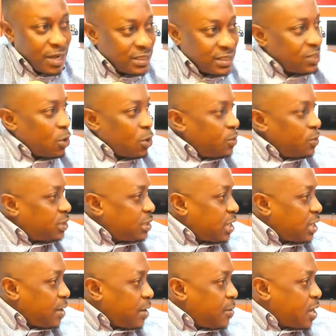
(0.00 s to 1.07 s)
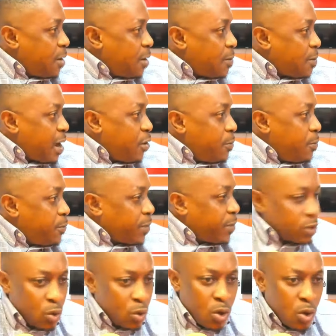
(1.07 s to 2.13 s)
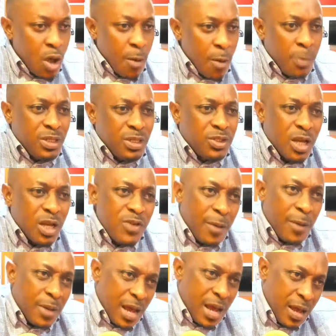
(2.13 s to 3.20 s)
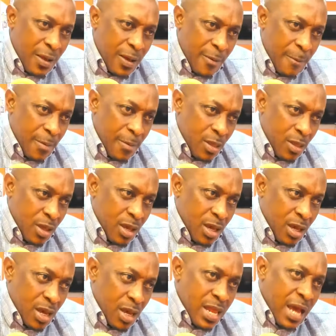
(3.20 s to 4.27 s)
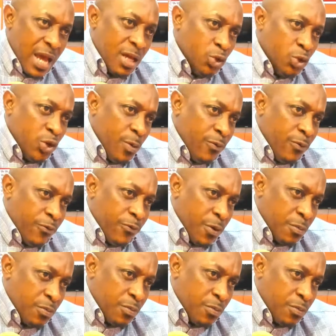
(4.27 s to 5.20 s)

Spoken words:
I think almost see me game my head be pressed though. Almost see change amena. In your injury be frame.